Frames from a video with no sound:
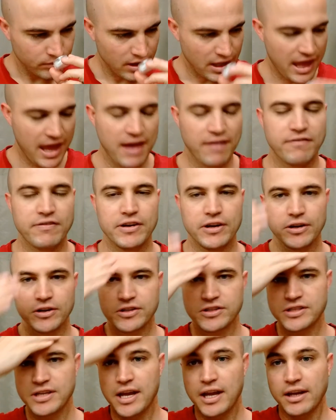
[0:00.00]
heavier
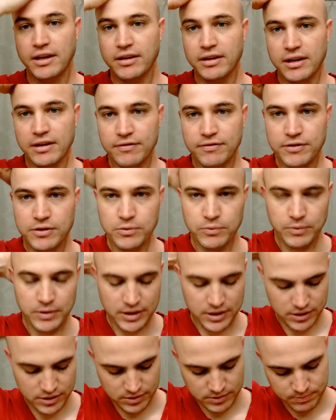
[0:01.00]
scent, if you
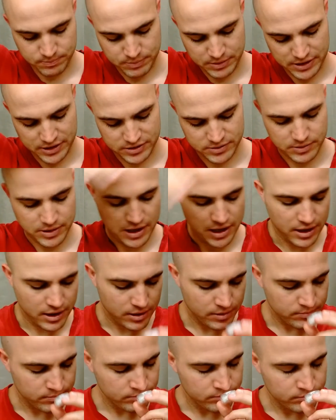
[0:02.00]
will. But it's got
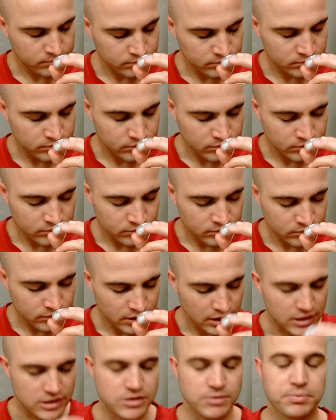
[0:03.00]
a,
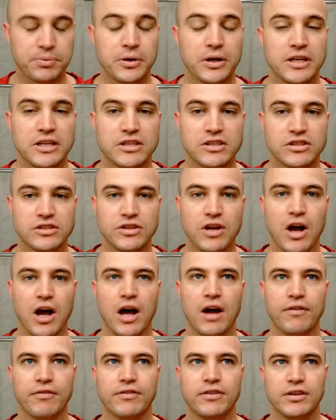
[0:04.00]
it's a pretty
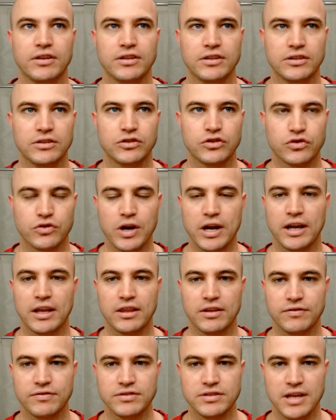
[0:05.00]
soft
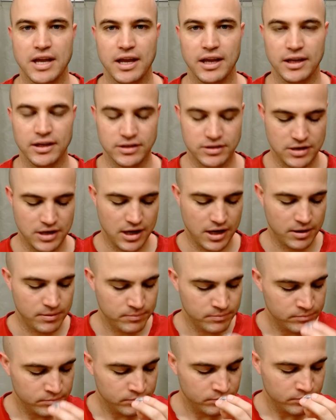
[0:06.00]
strength of scent. It's
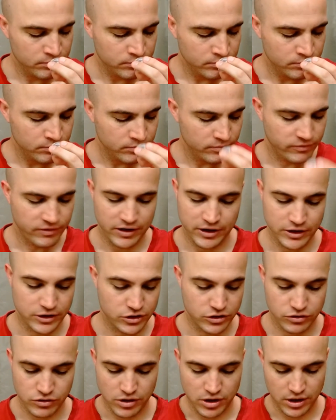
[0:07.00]
not very
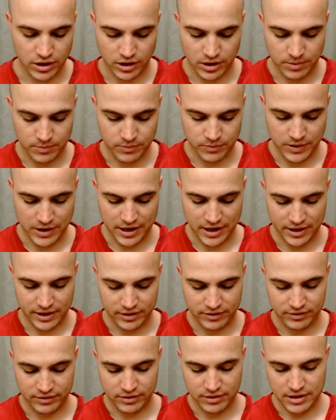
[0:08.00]
strong coming right out
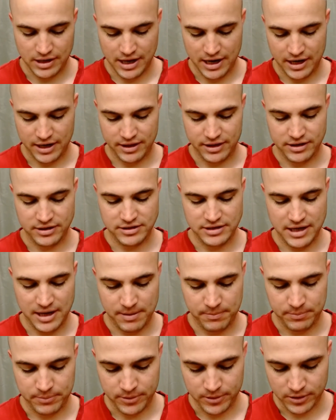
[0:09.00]
of, out of the
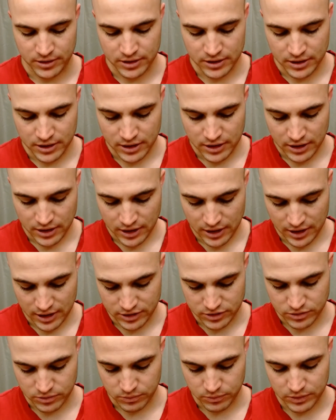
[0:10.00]
sample.
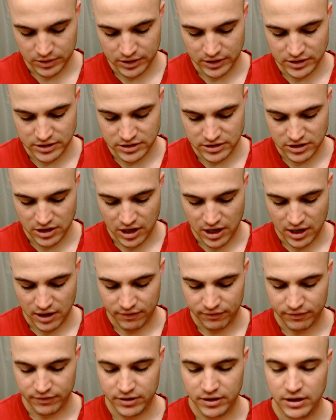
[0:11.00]
And it's a really
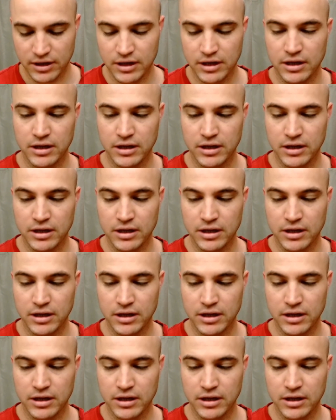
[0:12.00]
soft,